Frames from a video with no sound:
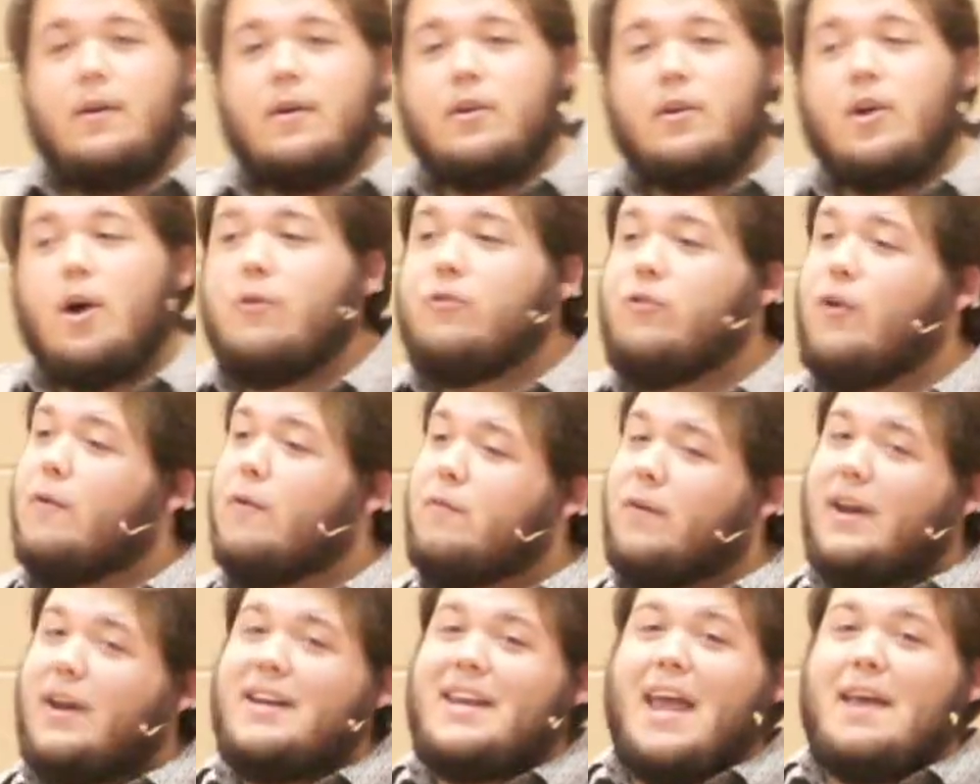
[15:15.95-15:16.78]
goes
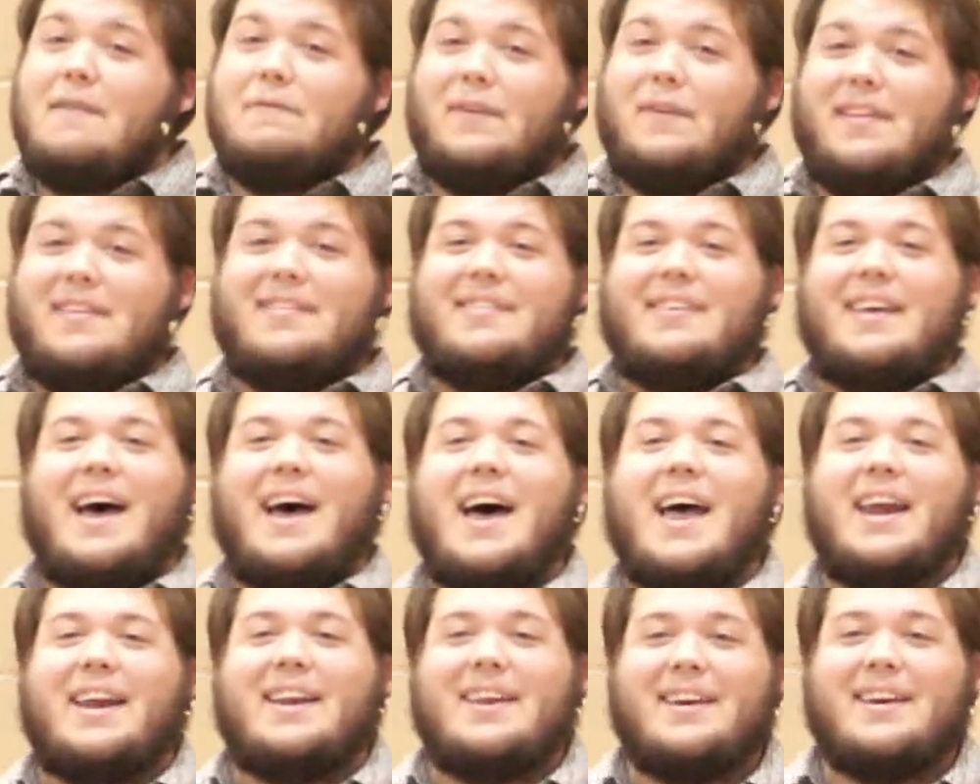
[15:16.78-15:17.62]
over to David's
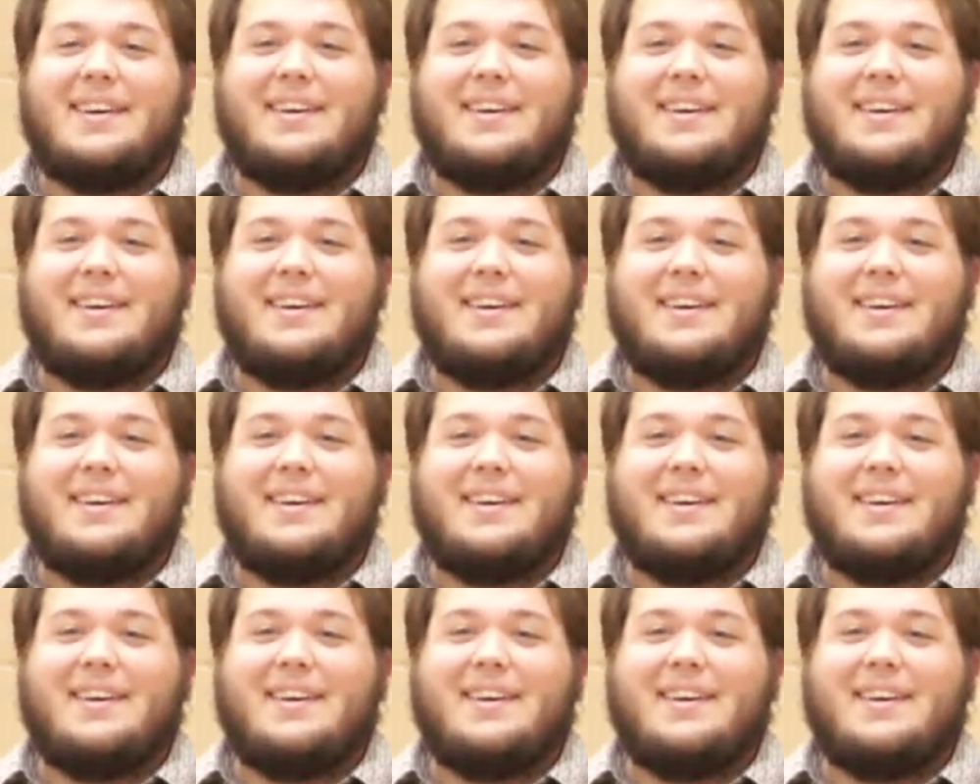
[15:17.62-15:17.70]
side.